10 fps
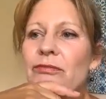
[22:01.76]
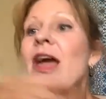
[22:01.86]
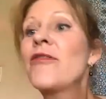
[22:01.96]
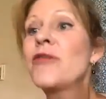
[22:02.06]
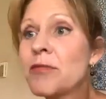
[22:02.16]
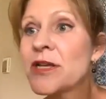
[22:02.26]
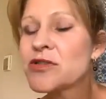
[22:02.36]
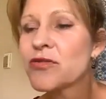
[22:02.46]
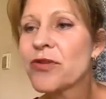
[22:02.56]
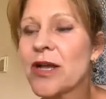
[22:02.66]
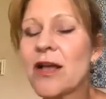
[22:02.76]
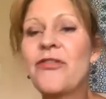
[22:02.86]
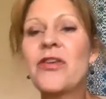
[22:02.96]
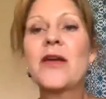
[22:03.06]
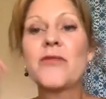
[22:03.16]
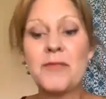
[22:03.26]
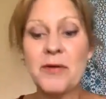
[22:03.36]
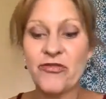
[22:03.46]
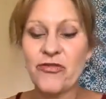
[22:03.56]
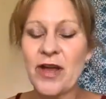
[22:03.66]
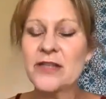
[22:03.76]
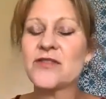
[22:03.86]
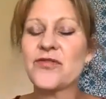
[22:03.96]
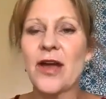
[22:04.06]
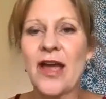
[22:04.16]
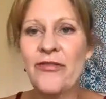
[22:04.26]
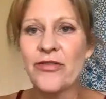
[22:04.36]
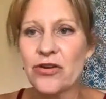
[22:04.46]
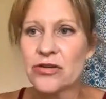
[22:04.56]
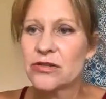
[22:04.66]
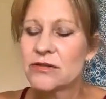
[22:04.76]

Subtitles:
Everyone meets through Frank. I feel like we've been friends forever.